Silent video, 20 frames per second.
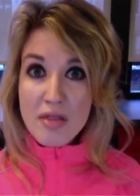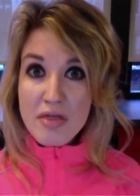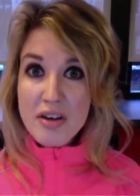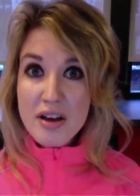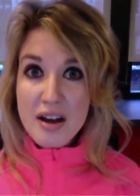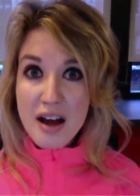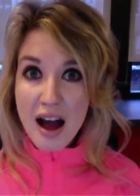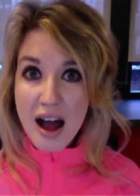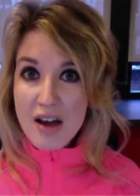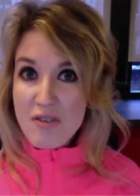
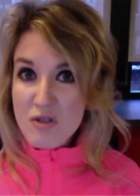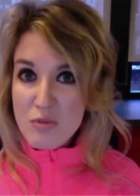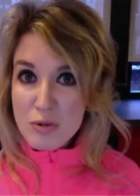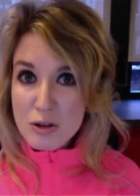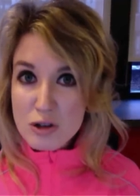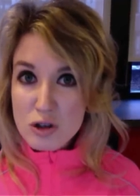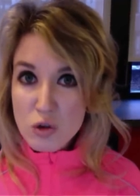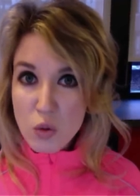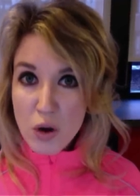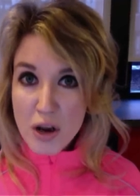the guy from
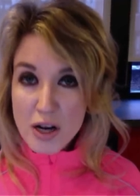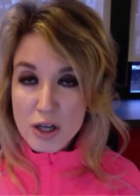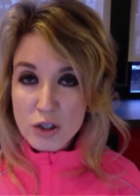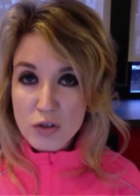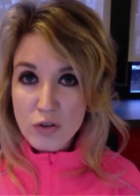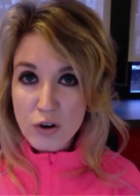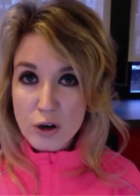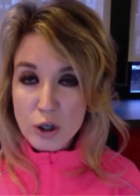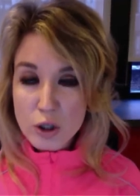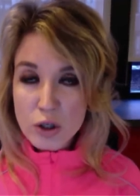the Swedish
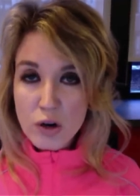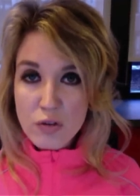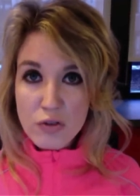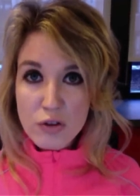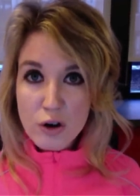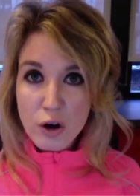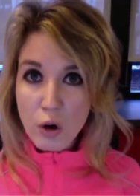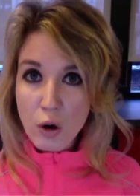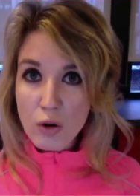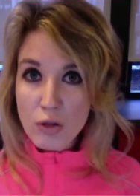version of
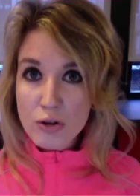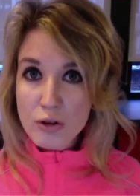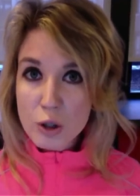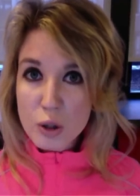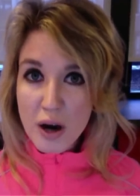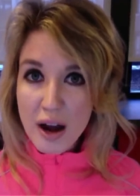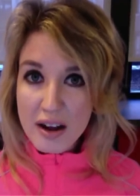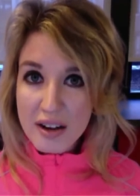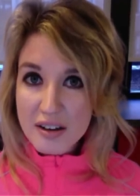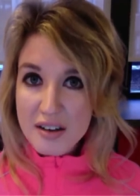The Girl with the
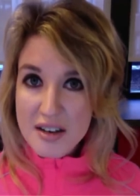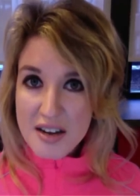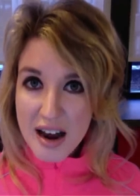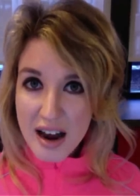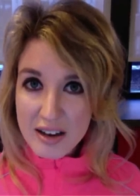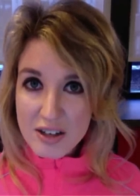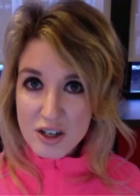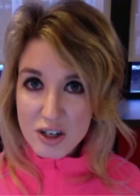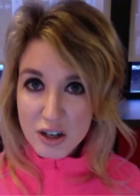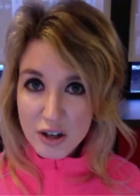Dragon
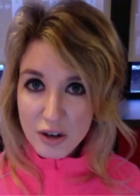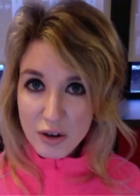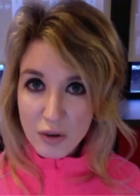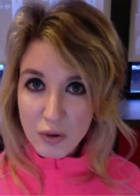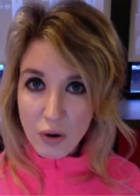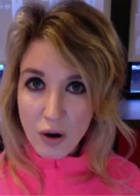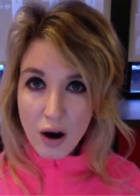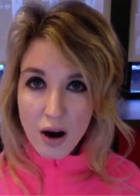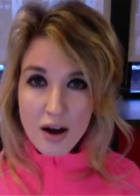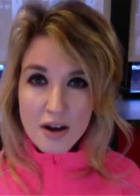
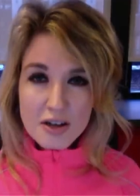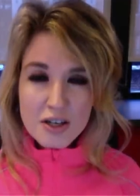Tattoo.